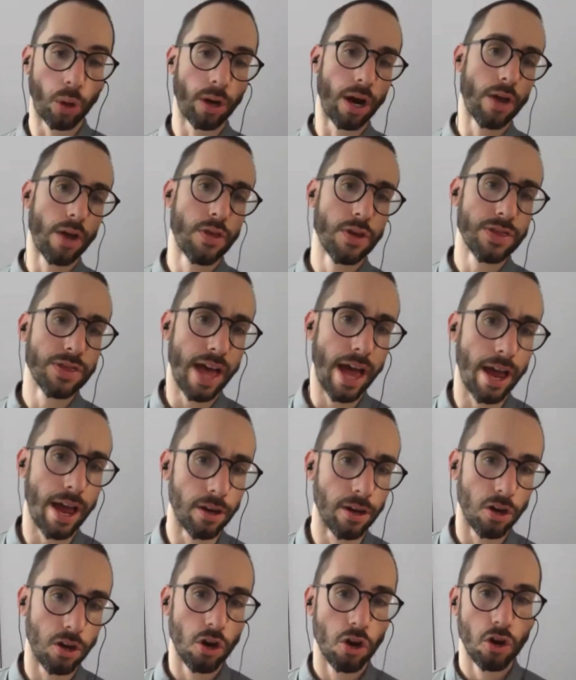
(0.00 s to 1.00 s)
I think that
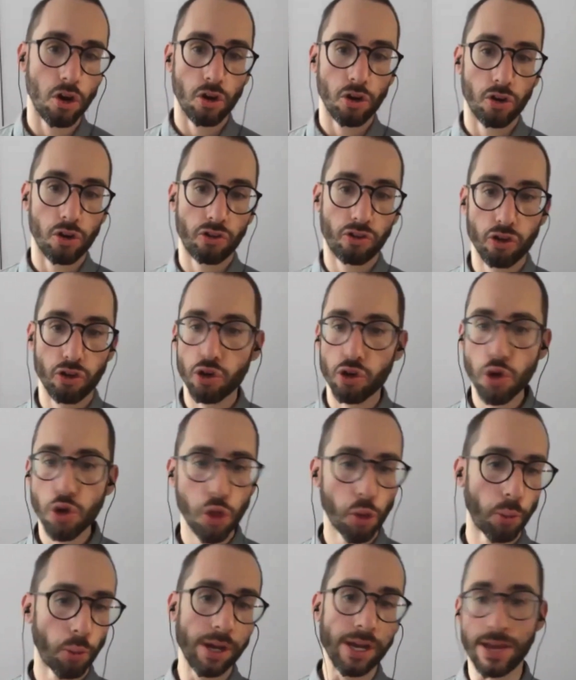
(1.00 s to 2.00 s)
2,
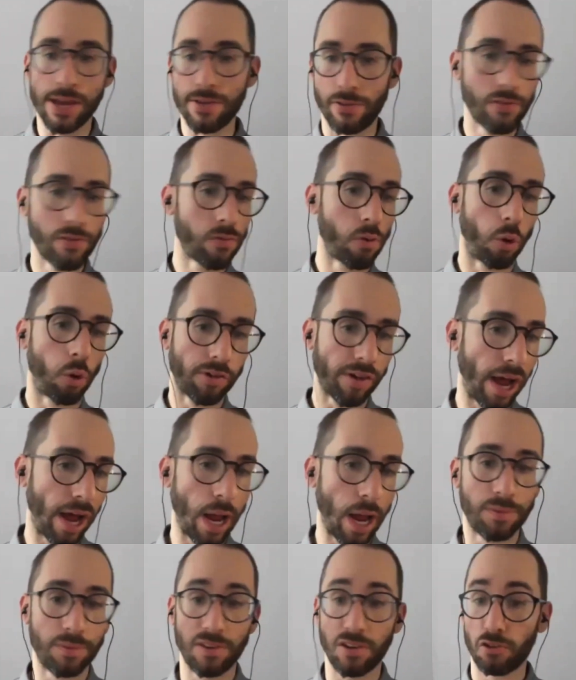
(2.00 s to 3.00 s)
3, even 4
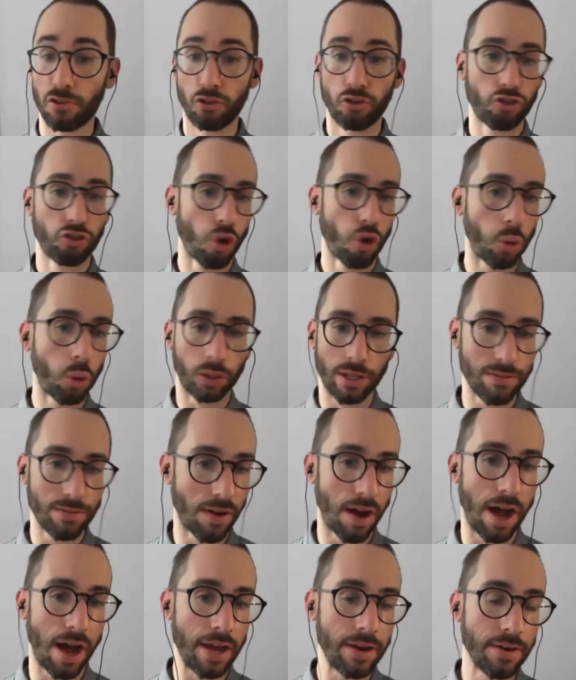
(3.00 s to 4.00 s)
times is totally
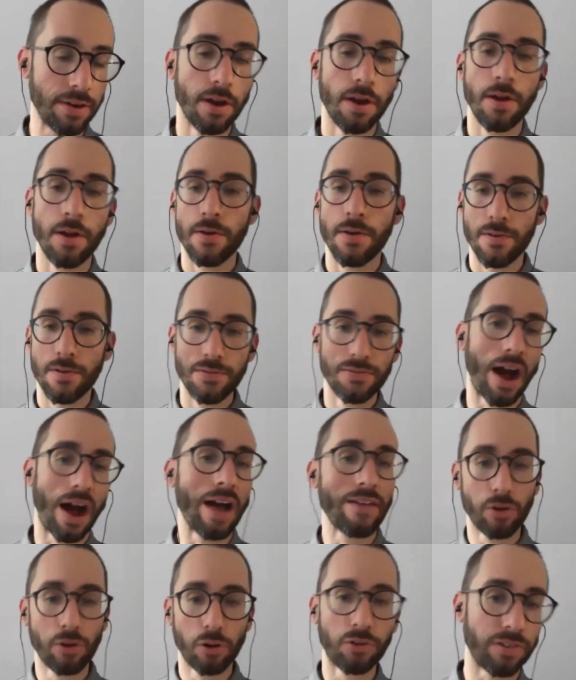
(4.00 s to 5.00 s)
fine. 5
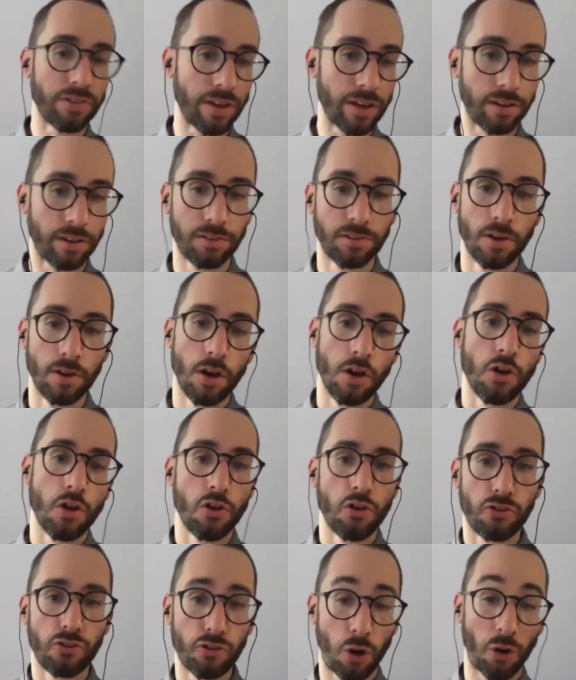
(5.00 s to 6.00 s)
or 6
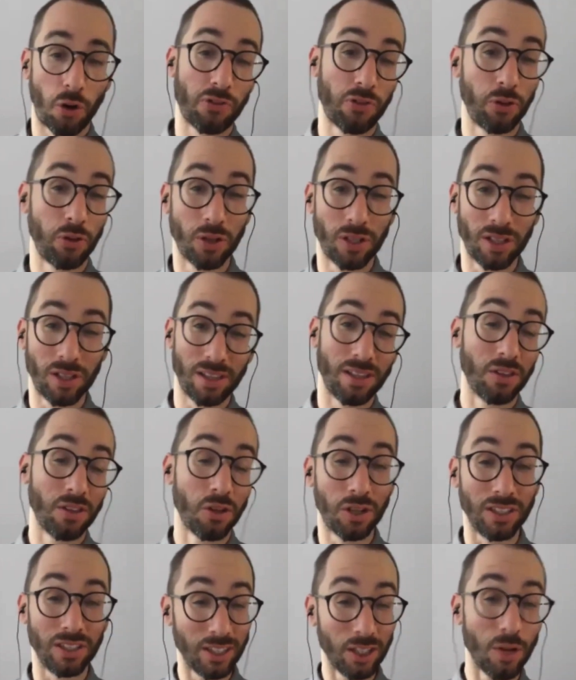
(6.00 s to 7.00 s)
starts to look a
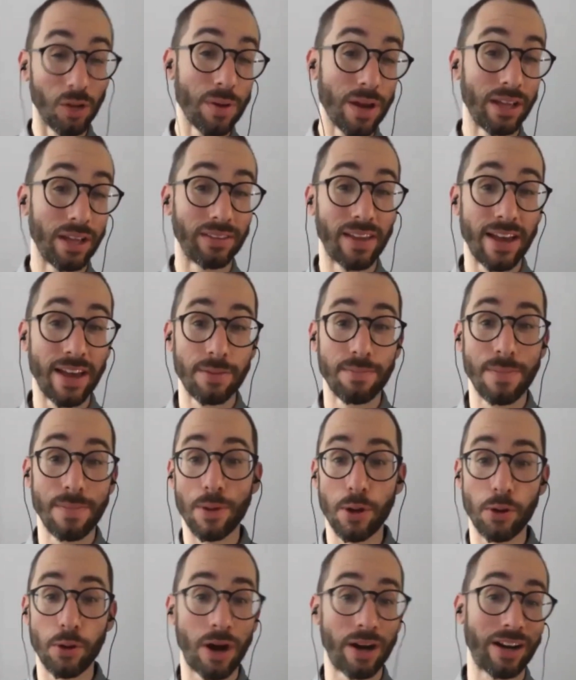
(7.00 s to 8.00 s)
little bit like maybe you're
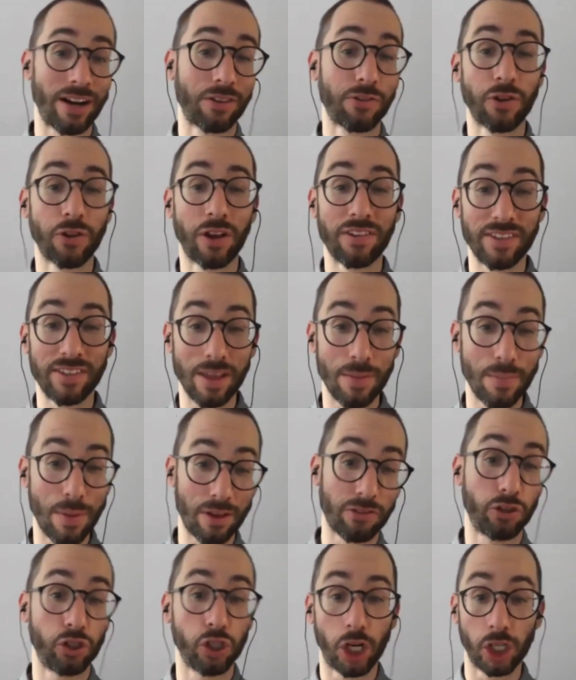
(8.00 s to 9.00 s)
not exercising the best
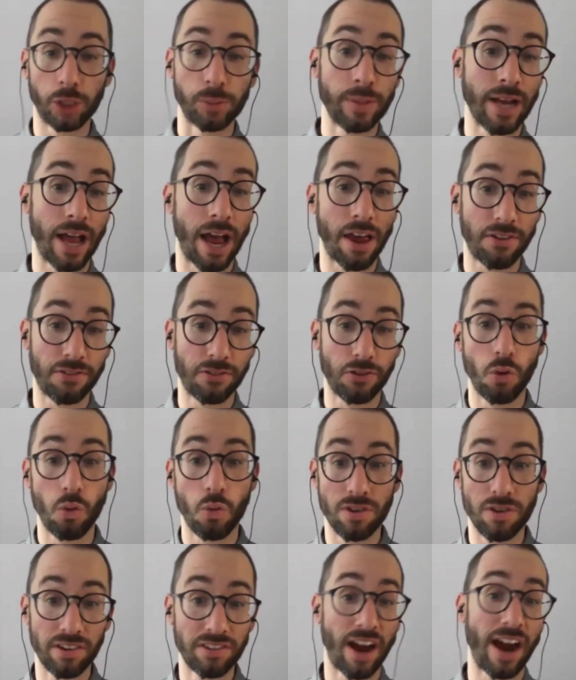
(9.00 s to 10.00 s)
judgment as to
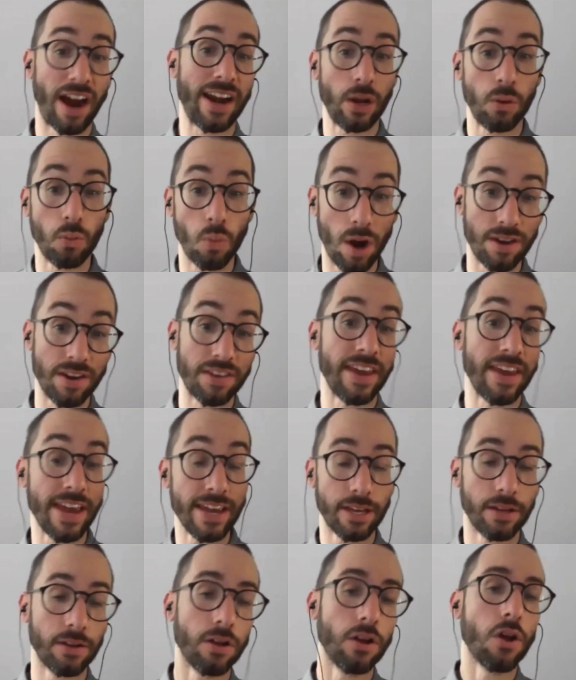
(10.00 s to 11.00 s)
deciding when to take
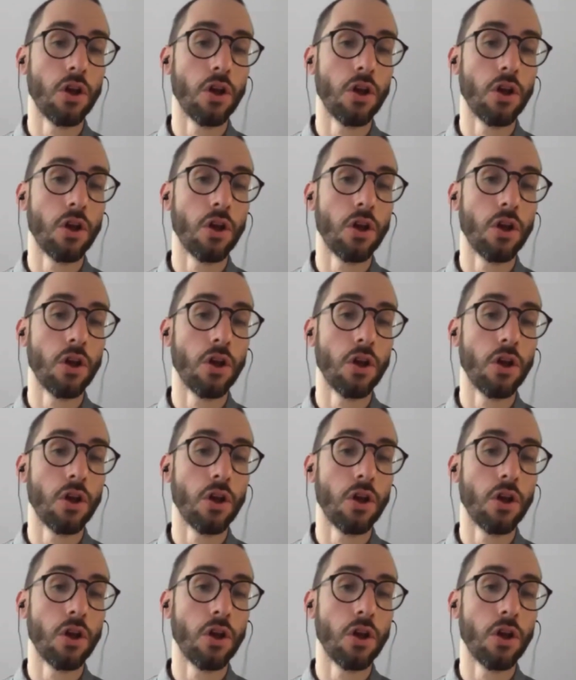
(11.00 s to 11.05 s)
it.